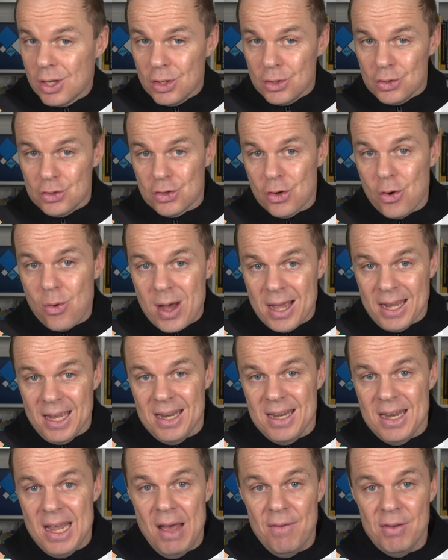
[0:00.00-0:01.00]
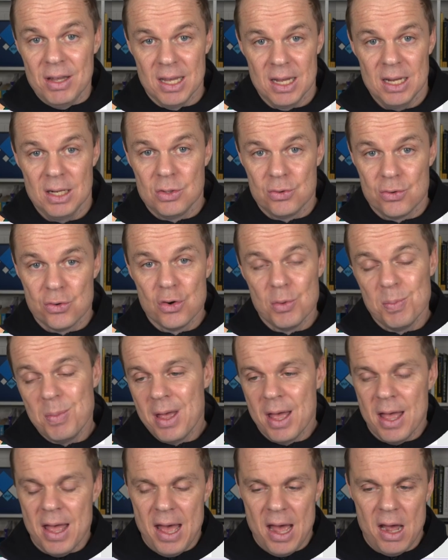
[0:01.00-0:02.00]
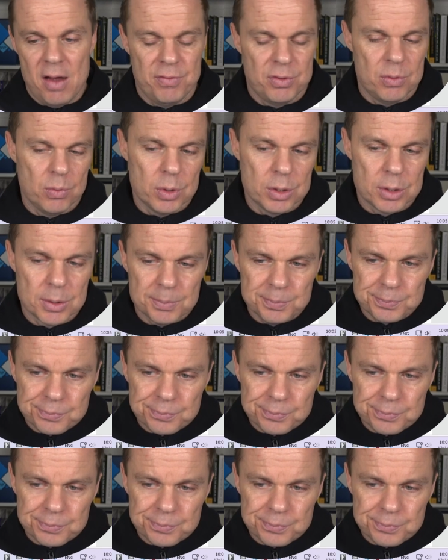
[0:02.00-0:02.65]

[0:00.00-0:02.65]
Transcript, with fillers: so I can navigate through them afterward.